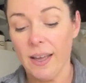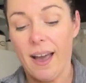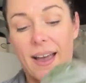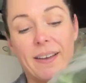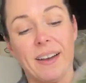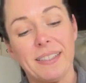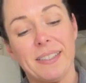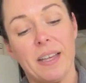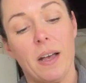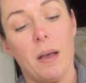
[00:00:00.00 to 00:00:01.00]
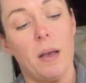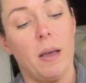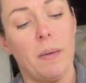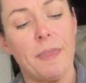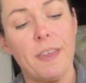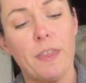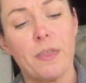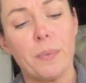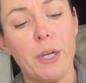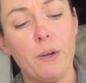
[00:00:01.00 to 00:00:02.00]
I got, some, uh, I think,
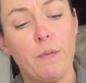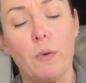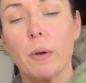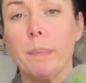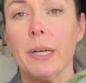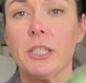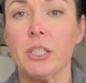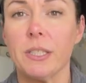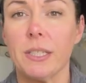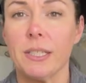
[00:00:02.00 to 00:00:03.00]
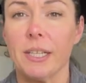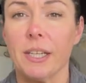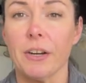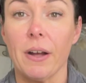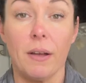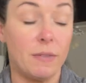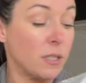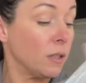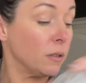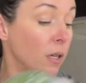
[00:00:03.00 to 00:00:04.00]
three or four bunches in here of
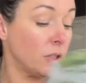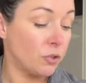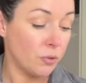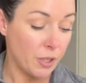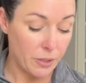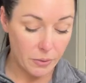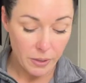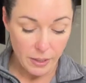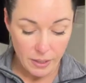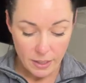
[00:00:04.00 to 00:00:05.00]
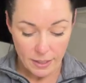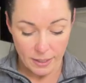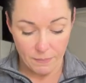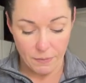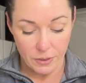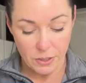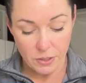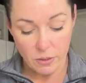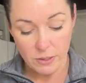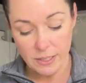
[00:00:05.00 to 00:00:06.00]
cilantro. Again, for the
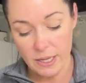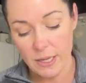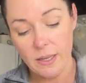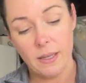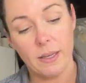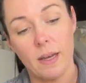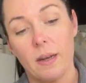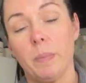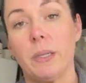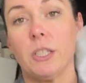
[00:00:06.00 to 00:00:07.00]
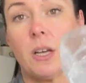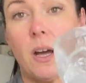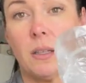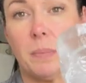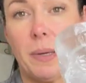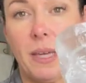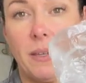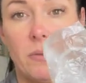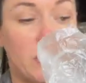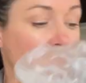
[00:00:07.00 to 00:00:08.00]
salsa, got a bunch of
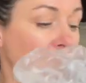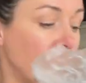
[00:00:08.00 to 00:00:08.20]
jalapenos in